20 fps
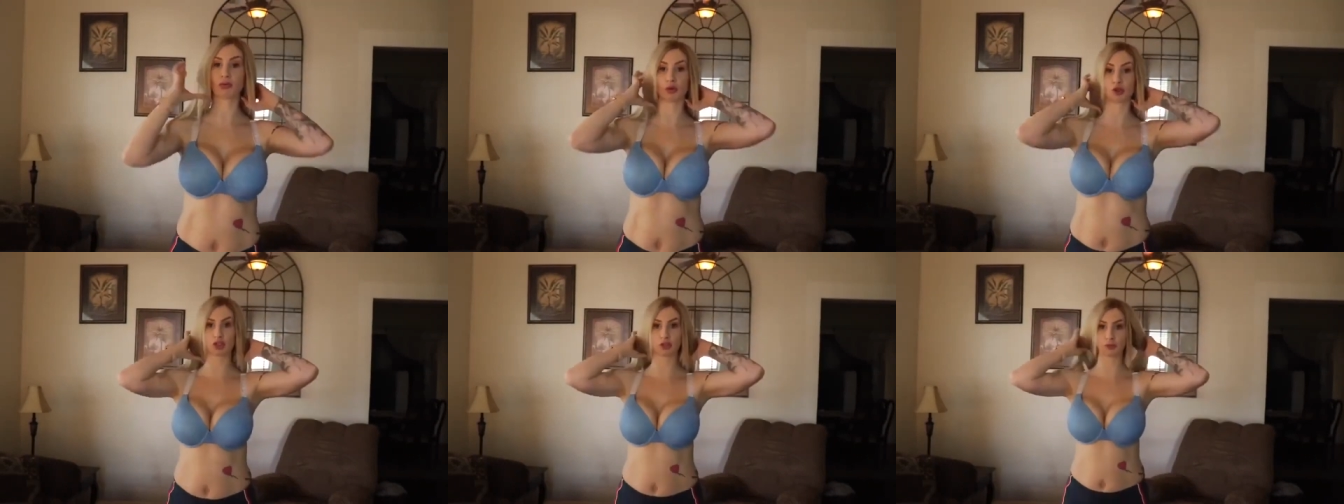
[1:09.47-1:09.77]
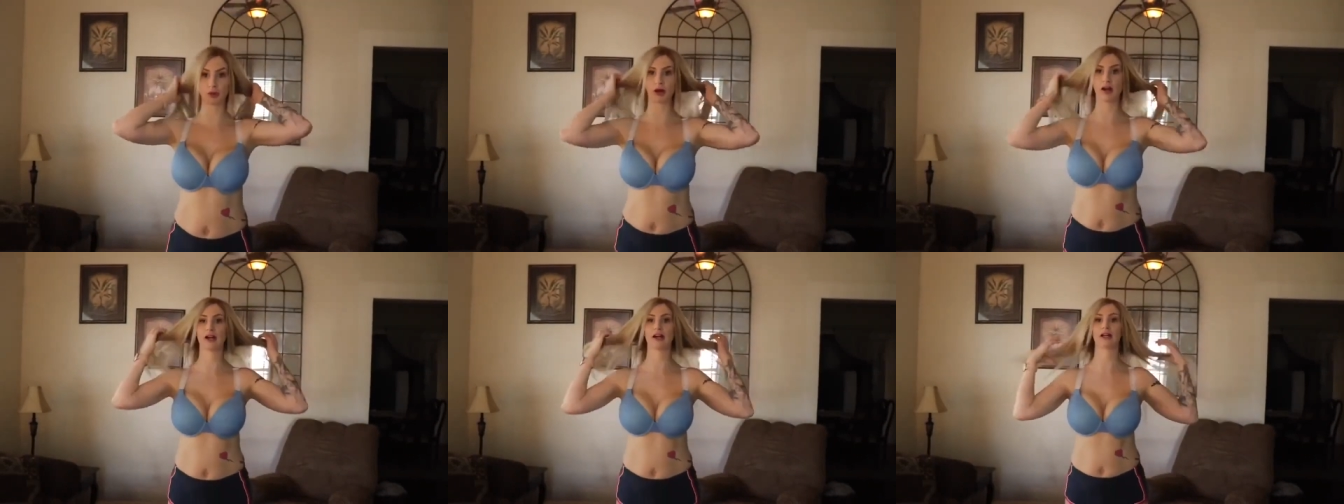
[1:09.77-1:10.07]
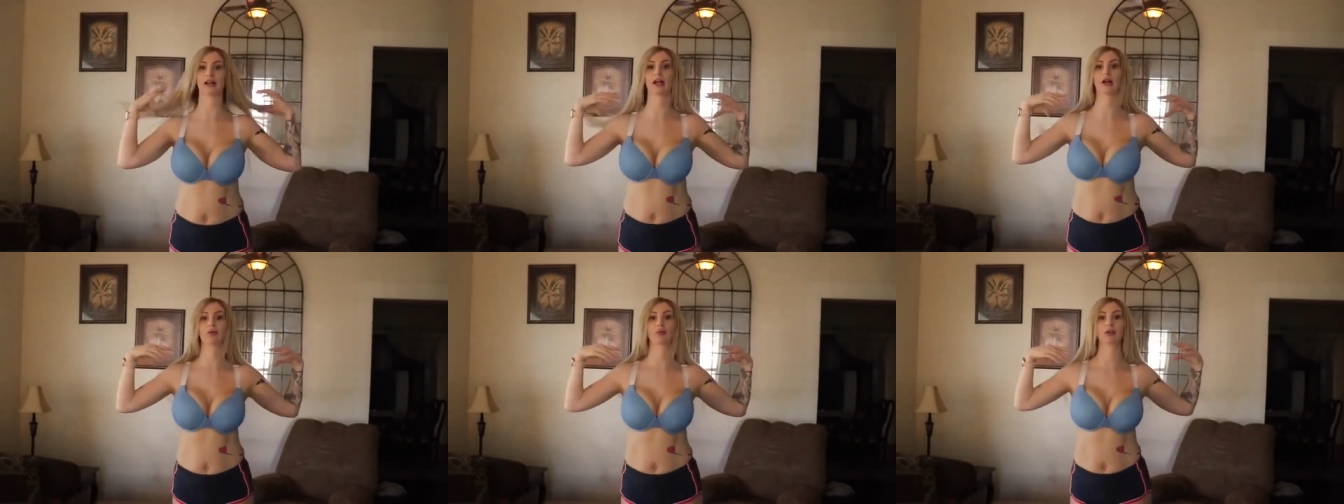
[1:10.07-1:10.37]
sports bra,
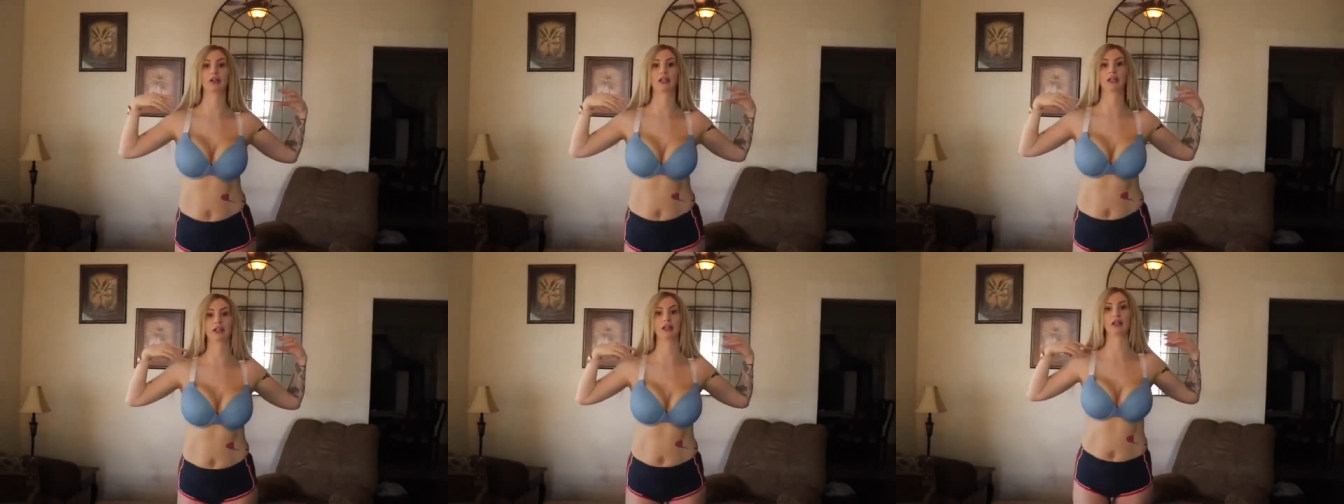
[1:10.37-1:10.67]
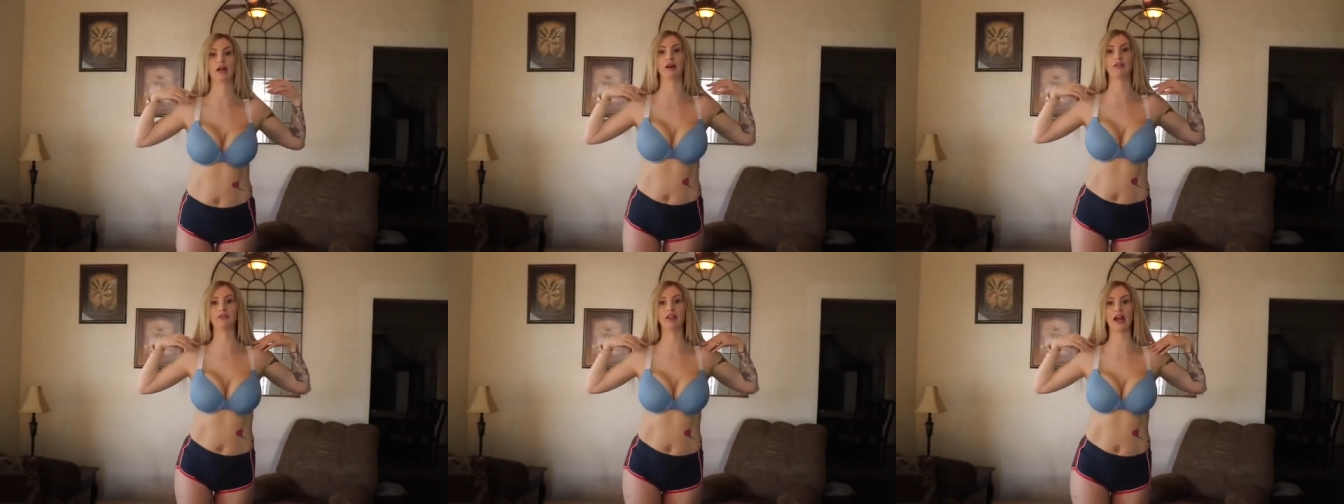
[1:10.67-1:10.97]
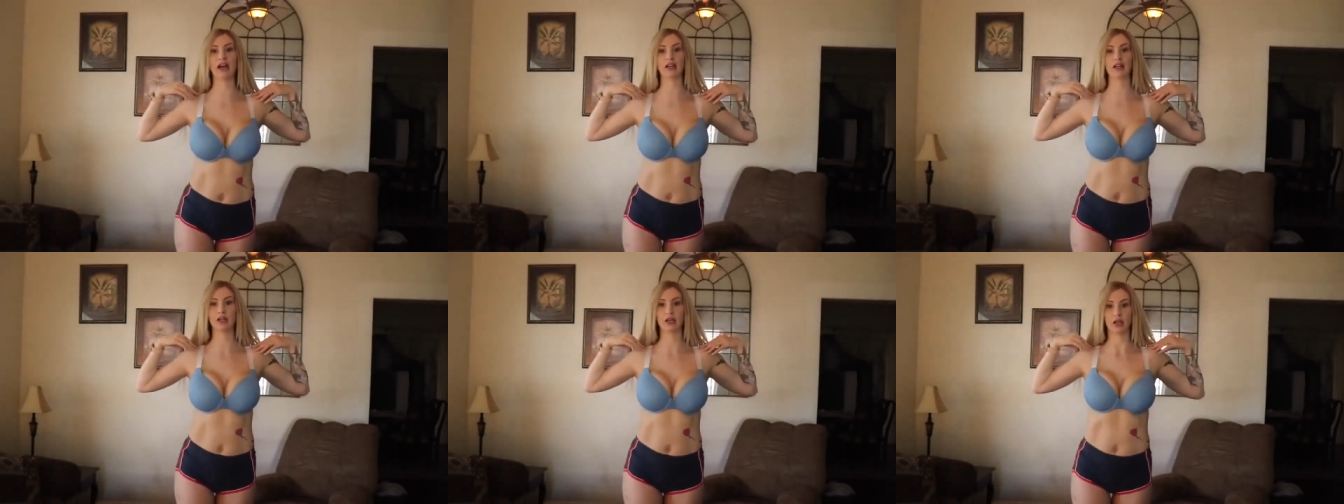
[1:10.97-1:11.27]
and I really love
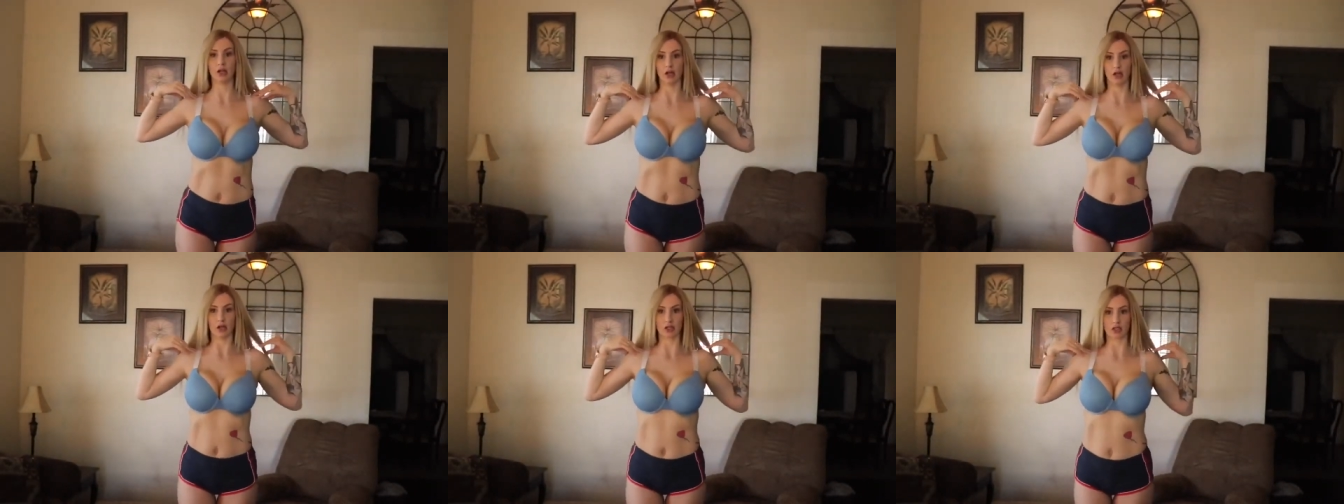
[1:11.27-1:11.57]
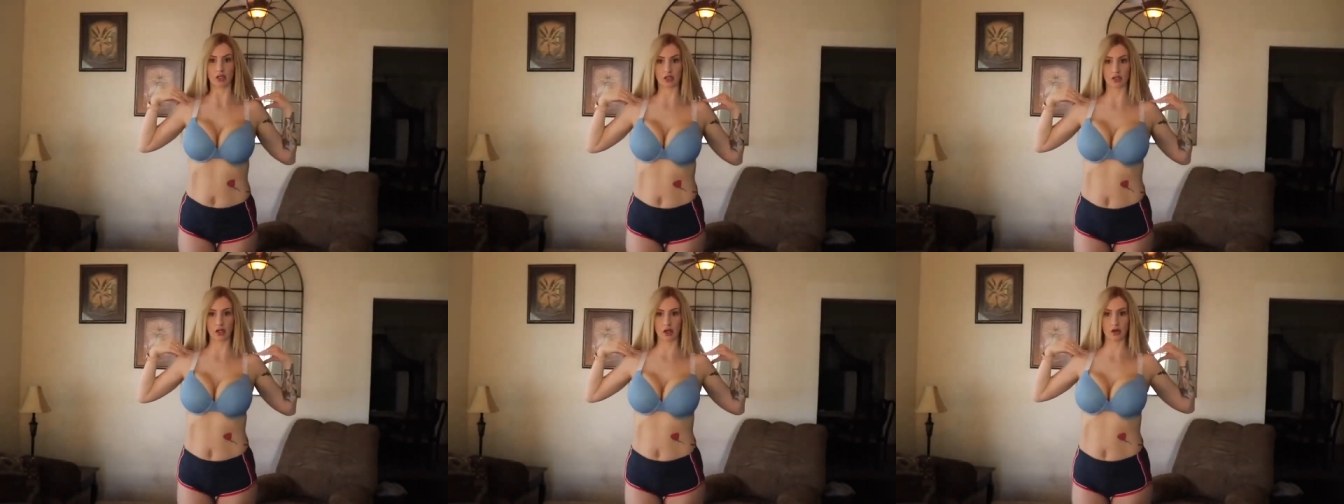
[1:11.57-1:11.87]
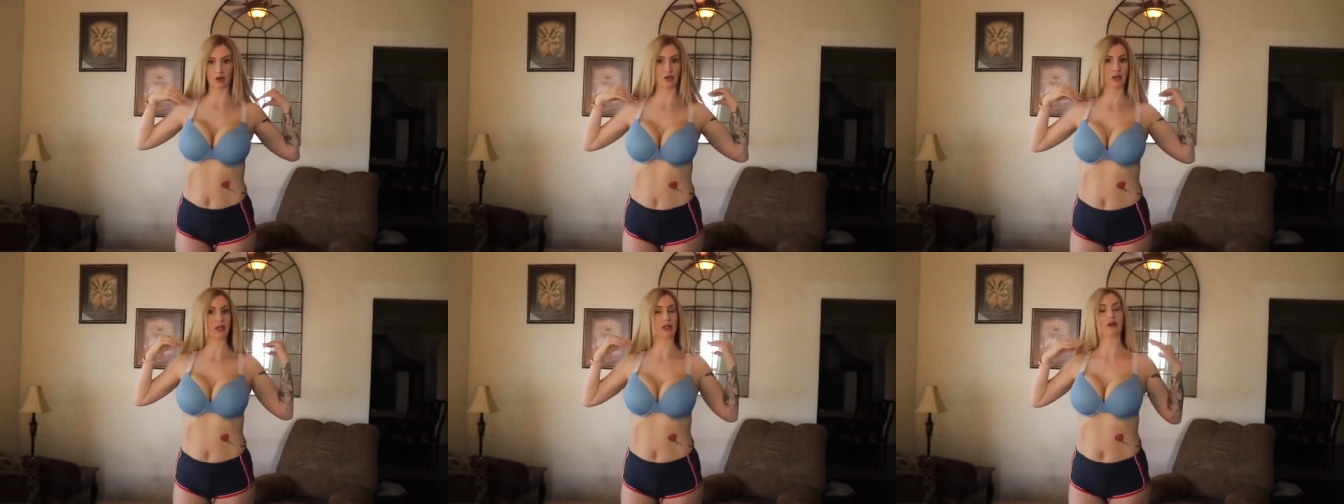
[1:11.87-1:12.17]
that.
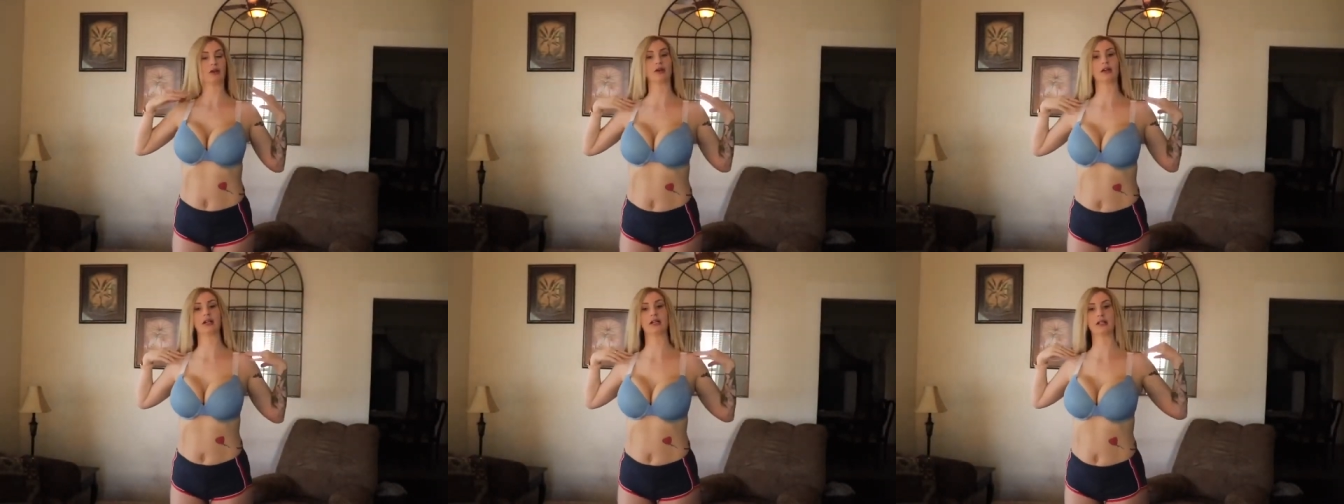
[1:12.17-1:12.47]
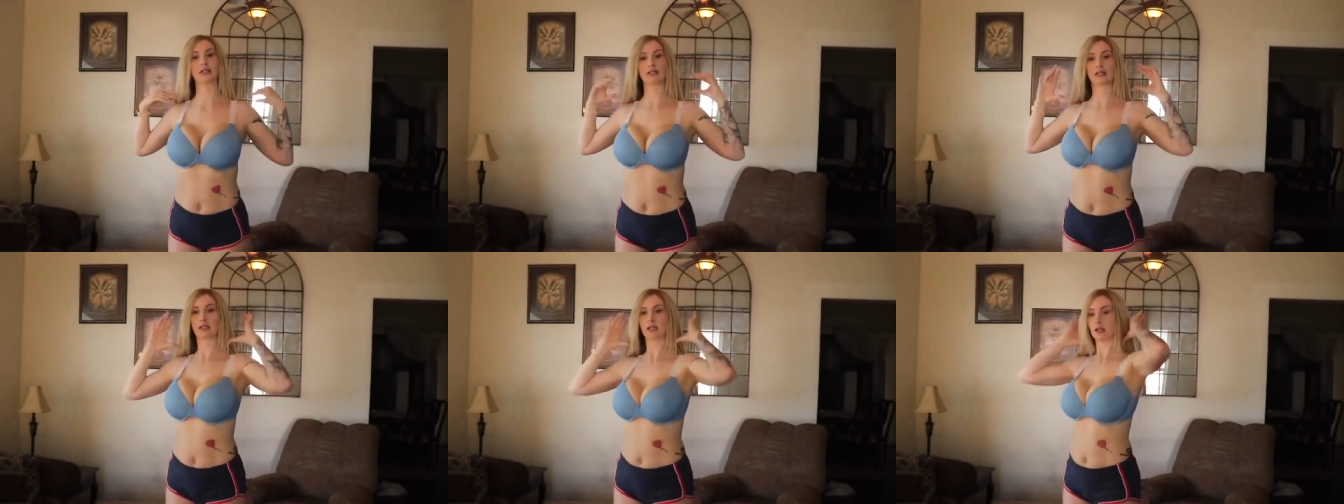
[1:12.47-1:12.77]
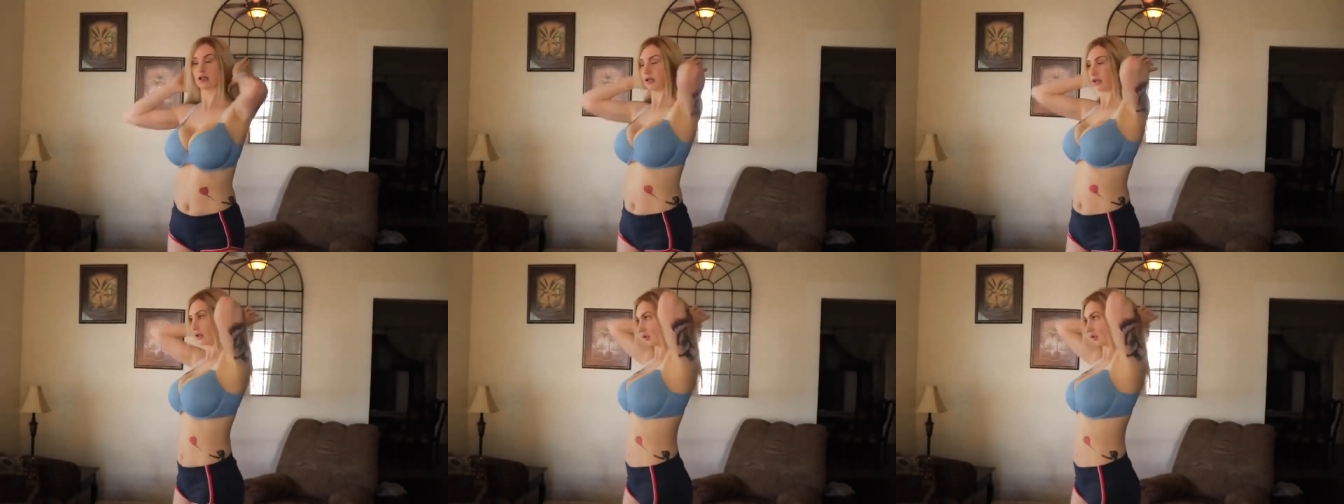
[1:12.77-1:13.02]
So here is